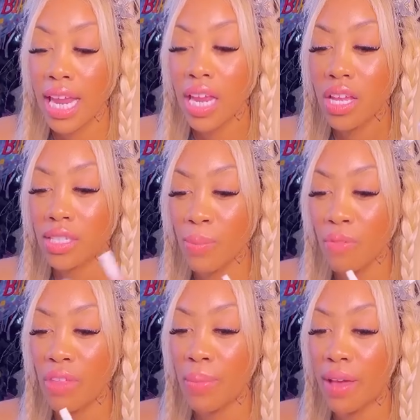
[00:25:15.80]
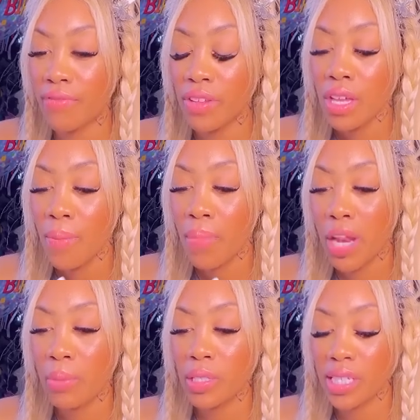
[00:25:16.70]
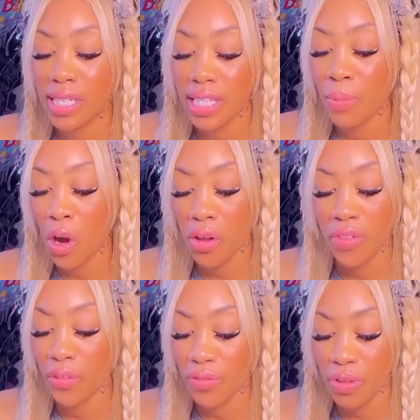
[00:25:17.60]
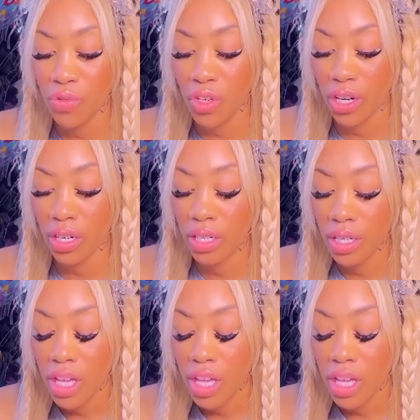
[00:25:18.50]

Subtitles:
Some of them have been able to see part of your future.